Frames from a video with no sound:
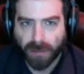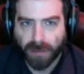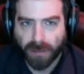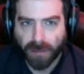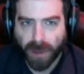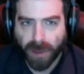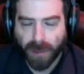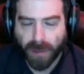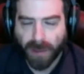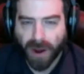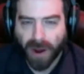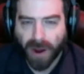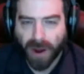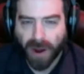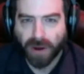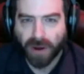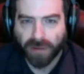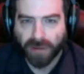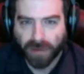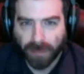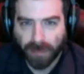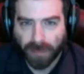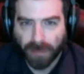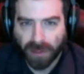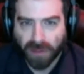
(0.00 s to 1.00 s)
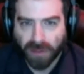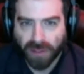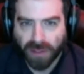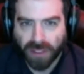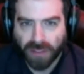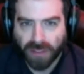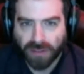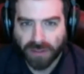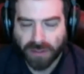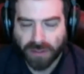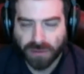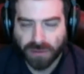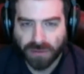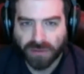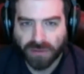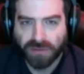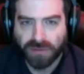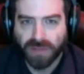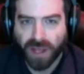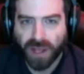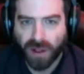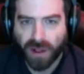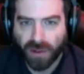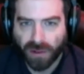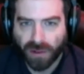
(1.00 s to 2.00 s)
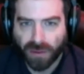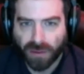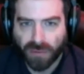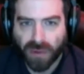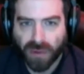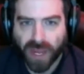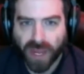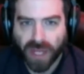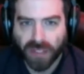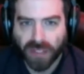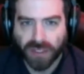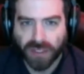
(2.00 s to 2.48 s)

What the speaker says: America's ability to sell and wage